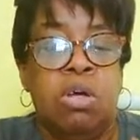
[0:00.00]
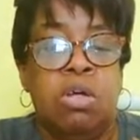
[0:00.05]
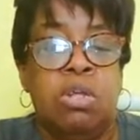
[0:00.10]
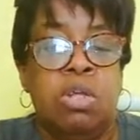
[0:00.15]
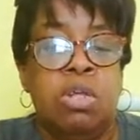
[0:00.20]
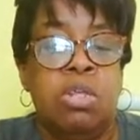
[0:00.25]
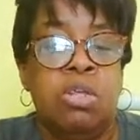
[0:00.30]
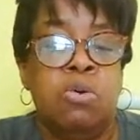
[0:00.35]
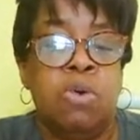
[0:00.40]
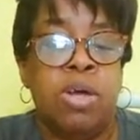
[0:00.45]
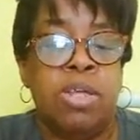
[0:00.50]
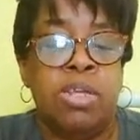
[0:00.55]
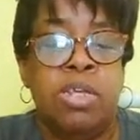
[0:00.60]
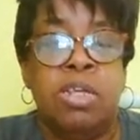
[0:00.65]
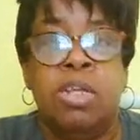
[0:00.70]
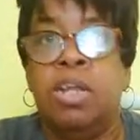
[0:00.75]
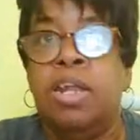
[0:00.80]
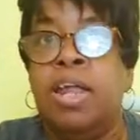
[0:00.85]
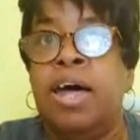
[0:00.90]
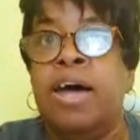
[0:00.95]
I know I did
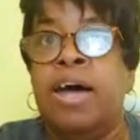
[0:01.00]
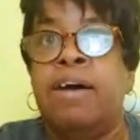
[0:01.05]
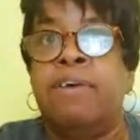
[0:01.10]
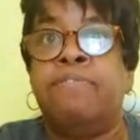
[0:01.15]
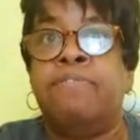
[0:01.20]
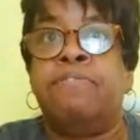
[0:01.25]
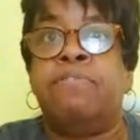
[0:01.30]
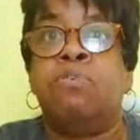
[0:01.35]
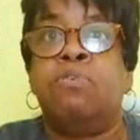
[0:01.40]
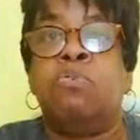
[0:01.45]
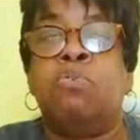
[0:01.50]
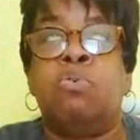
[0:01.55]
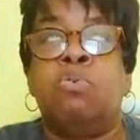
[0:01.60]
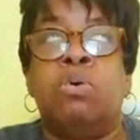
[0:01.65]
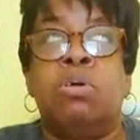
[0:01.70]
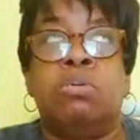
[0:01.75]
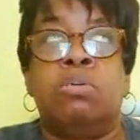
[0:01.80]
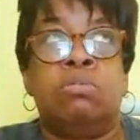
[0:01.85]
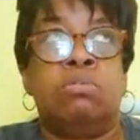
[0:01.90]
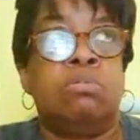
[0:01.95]
a live
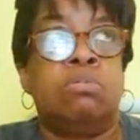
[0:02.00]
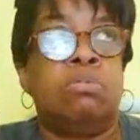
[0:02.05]
on,